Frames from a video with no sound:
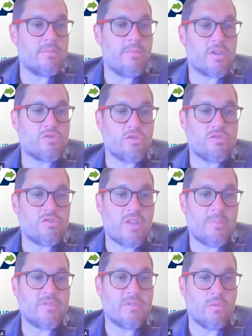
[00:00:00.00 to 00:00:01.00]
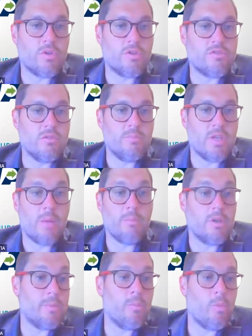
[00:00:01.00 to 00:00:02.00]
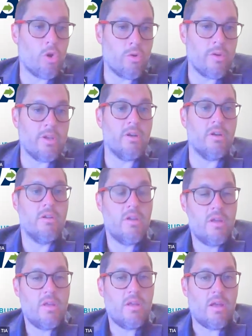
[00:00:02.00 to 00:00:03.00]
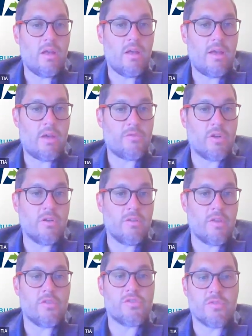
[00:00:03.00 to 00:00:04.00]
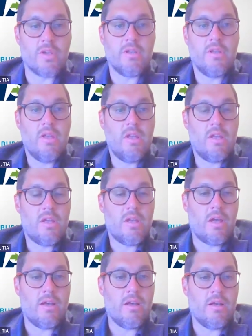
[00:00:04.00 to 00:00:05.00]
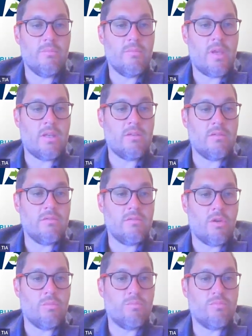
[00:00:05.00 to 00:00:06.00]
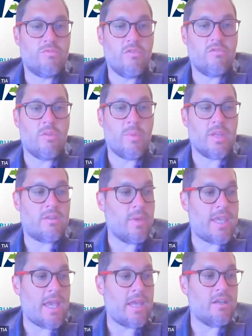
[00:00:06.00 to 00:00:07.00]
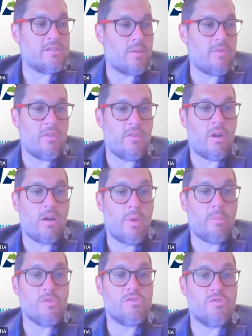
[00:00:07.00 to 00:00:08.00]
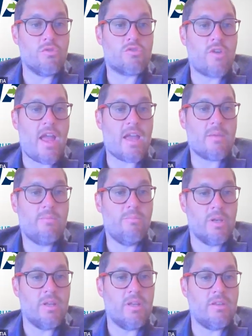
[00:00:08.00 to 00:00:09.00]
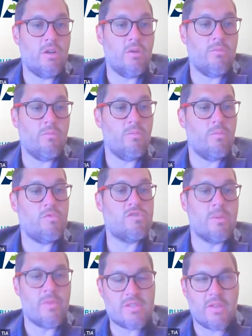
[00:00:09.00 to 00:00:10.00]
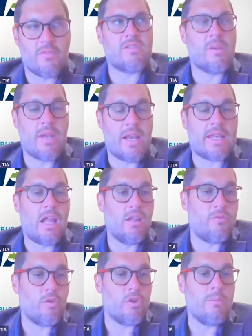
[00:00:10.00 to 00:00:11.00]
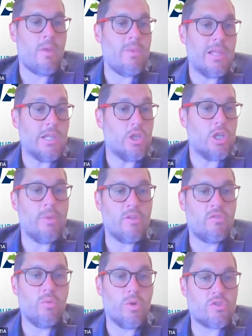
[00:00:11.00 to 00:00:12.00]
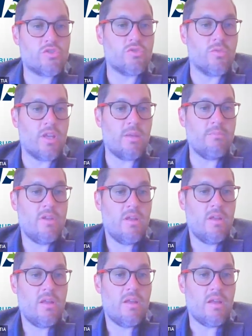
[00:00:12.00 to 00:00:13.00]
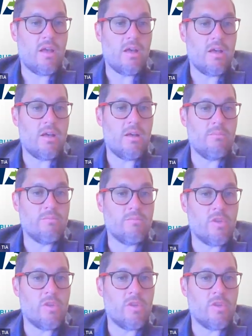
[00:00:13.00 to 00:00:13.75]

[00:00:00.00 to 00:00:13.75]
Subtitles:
some extra steps in order to become a little bit more greener out there in the industry. And, to be candid, it's something that our members do track, but some of the stuff that's coming out of California may be a little bit too extreme. And